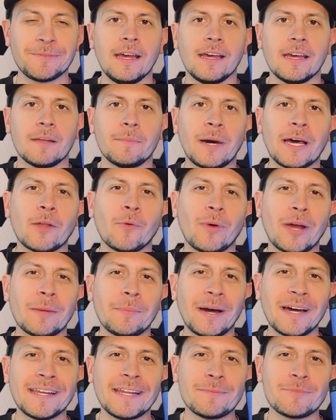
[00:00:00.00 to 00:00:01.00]
And by the way,
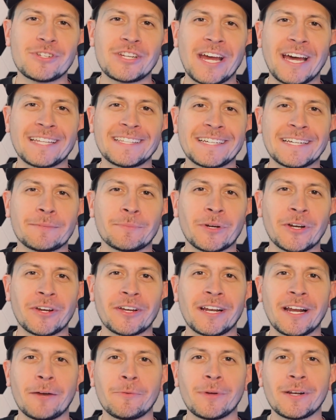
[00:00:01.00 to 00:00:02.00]
my name's Chad Leonberg,
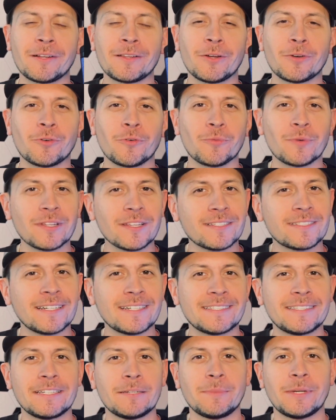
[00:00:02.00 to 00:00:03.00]
and I run a local real
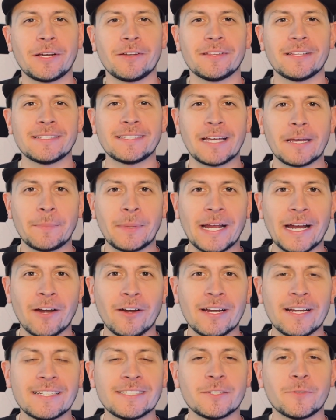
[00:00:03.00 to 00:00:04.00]
estate team here in the Tampa area.